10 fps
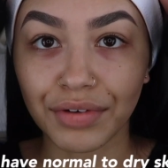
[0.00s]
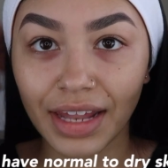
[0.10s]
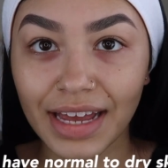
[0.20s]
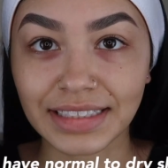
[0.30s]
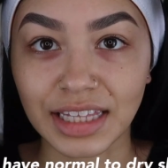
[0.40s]
I
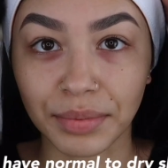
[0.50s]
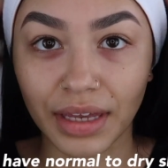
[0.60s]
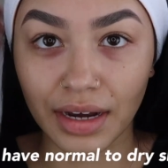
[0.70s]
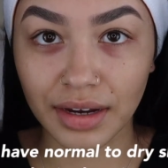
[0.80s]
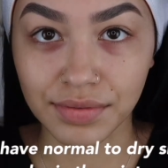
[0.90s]
realized at the
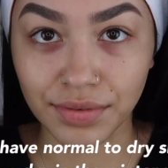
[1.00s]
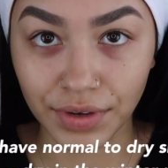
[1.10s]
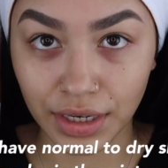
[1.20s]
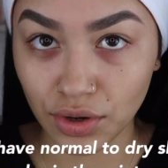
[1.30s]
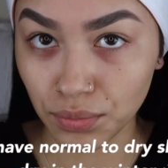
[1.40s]
beginning of the
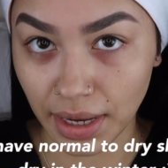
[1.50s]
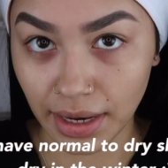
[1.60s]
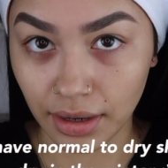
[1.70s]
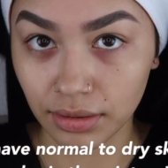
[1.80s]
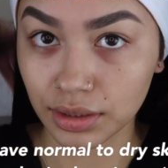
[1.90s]
video my
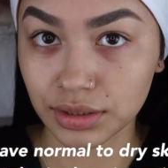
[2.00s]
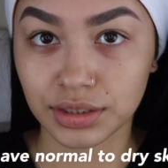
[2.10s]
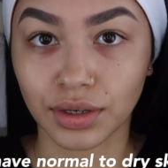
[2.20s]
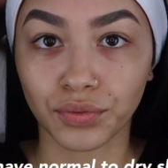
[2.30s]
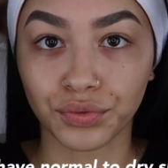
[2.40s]
hair looked
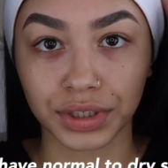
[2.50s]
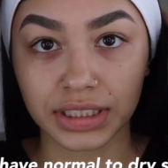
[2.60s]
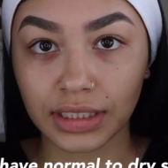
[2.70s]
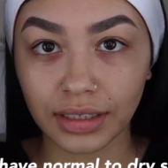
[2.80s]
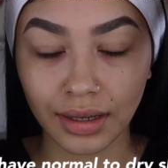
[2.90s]
so
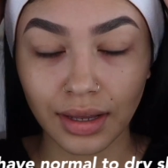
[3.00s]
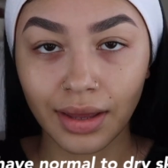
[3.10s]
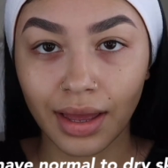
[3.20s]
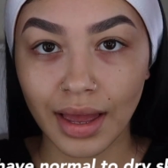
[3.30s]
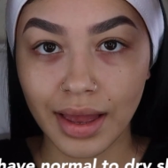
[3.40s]
frizzy,
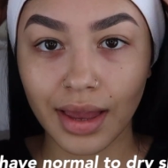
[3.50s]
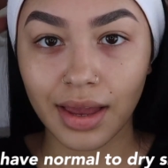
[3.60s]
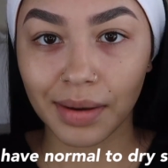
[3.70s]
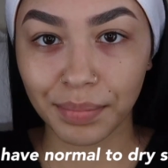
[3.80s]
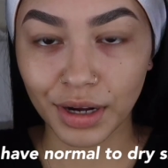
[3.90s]

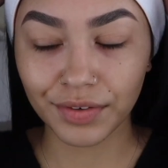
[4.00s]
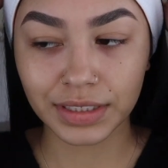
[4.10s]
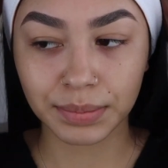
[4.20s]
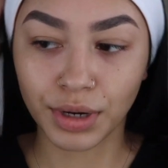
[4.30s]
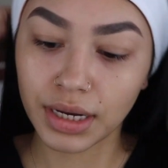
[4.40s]
and part of
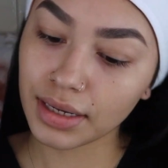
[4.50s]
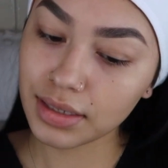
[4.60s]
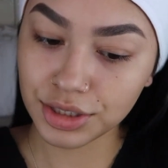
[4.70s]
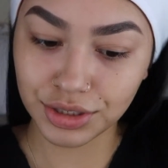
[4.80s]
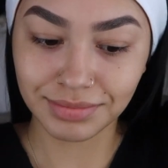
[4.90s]
it's
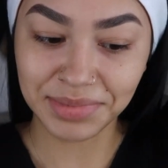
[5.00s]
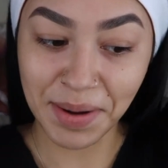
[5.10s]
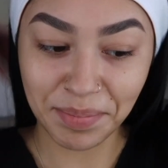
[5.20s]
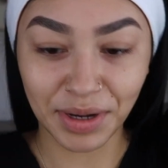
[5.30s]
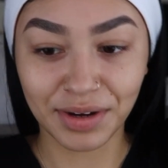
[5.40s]
breakage,
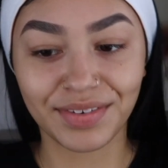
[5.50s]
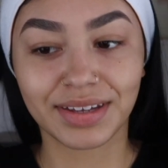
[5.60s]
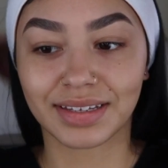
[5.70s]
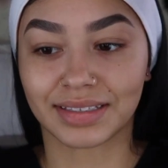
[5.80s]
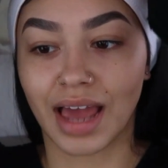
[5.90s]
part of
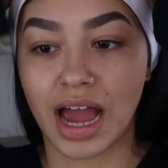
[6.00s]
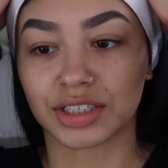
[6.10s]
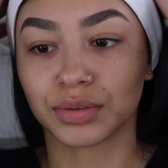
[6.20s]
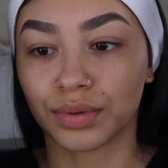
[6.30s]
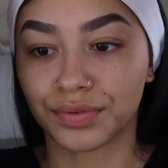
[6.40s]
it is
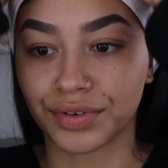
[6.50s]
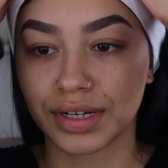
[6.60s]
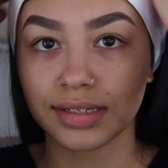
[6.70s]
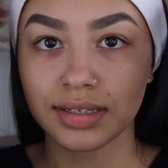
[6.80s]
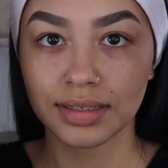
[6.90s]
actual
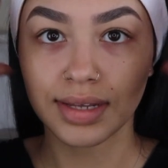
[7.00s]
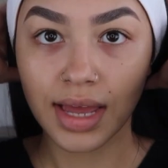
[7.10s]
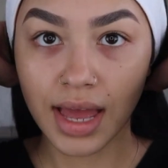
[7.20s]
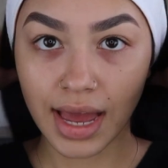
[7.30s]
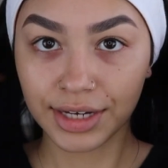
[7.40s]
frizz.
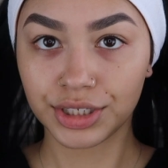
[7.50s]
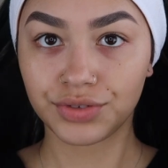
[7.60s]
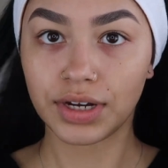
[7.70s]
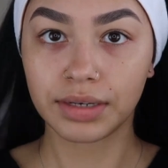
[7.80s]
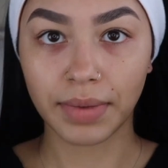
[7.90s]
I just
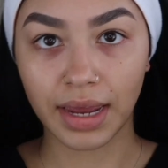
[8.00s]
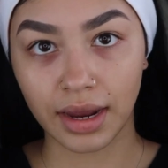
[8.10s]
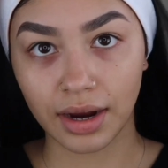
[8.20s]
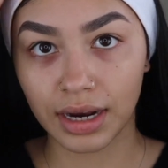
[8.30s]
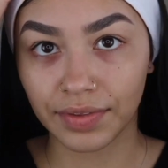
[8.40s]
straightened my
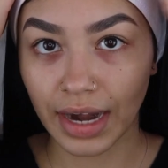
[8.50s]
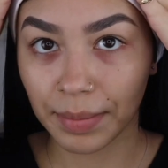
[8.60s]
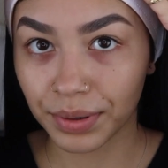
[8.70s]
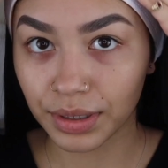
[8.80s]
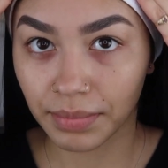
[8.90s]
hair and then
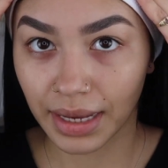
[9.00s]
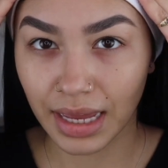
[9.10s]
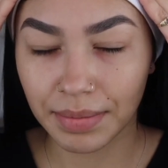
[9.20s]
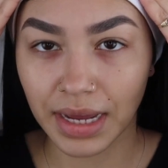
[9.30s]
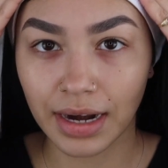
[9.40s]
I put my
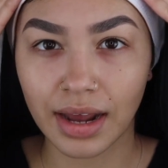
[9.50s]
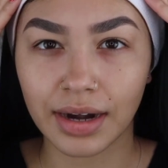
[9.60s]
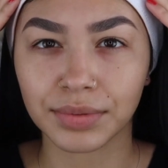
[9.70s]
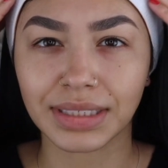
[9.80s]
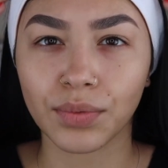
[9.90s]
headband on
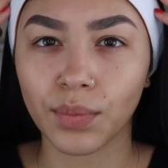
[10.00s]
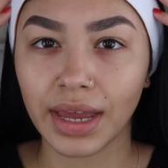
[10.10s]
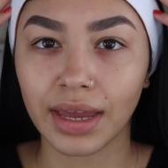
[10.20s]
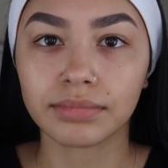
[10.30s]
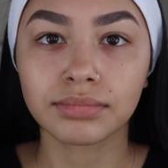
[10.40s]
and I was like,
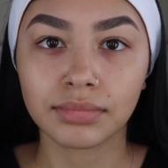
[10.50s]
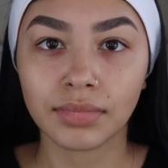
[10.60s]
wait,